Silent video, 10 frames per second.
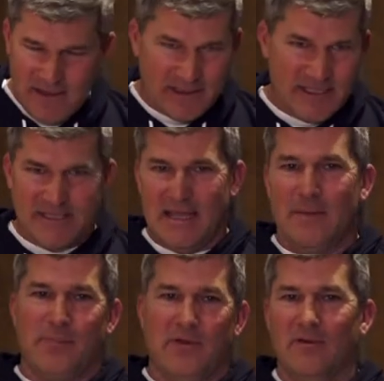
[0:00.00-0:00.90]
a
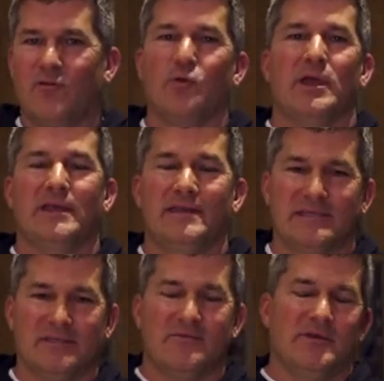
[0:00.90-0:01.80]
step of
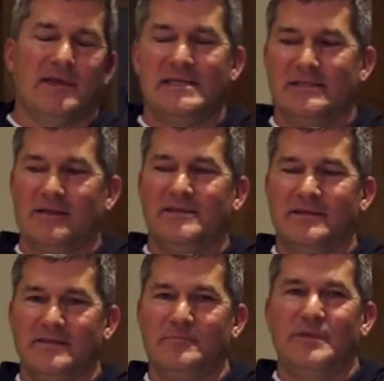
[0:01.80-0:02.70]
quickness when I start to
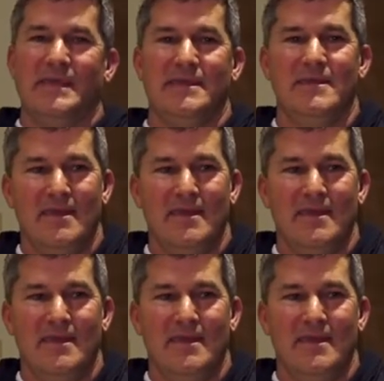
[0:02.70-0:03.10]
compete